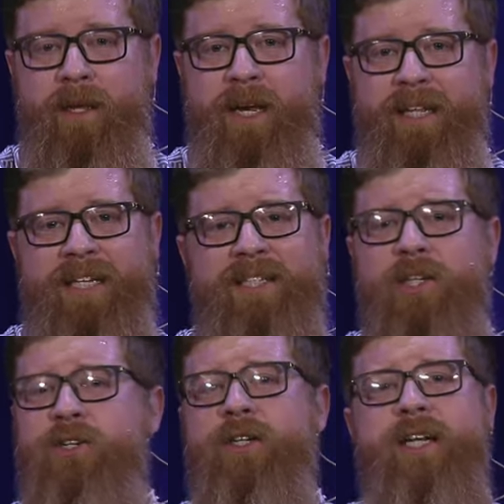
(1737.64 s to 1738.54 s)
And that's
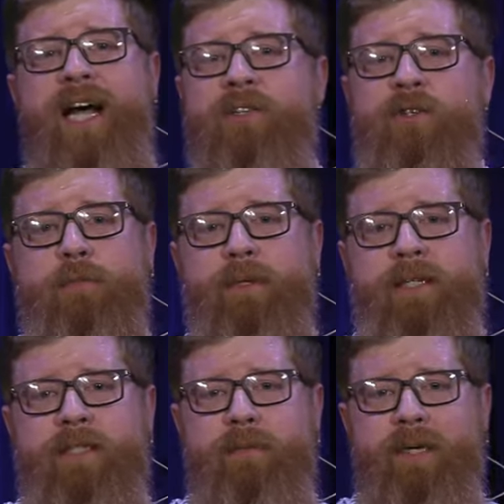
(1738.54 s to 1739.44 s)
such a natural
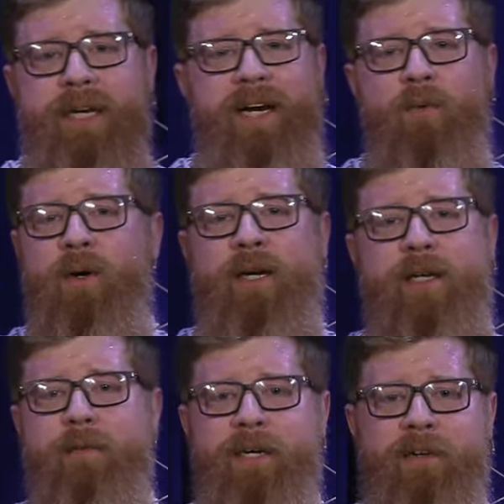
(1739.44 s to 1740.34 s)
place to be and I don't want
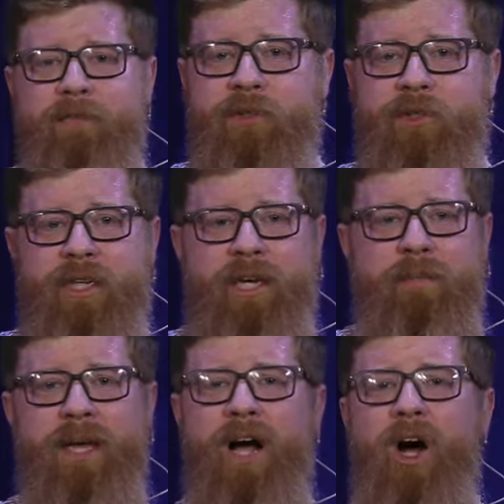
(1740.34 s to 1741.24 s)
anybody to shame.
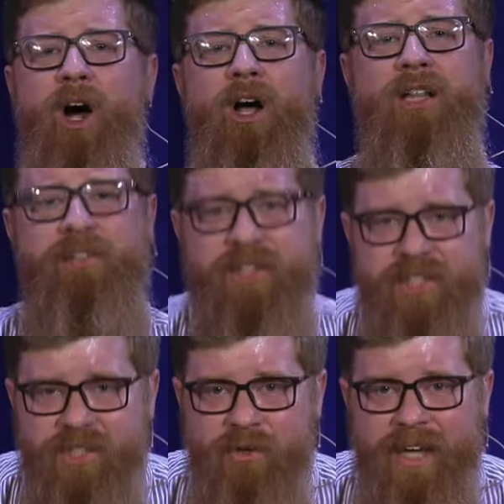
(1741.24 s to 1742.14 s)
All of us
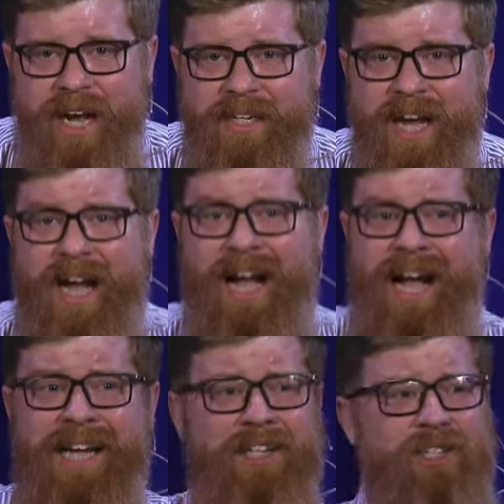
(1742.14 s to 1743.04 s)
do that.
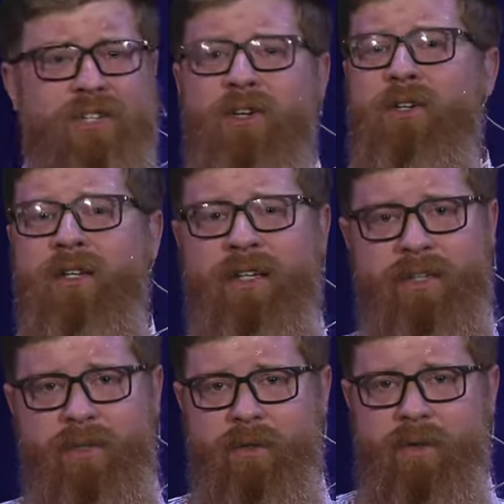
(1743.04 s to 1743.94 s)
I certainly
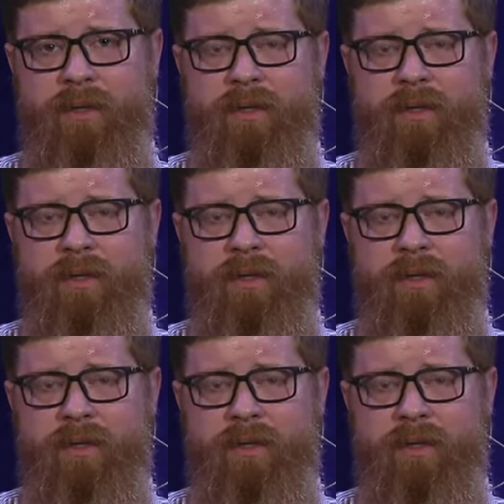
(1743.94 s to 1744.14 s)
do.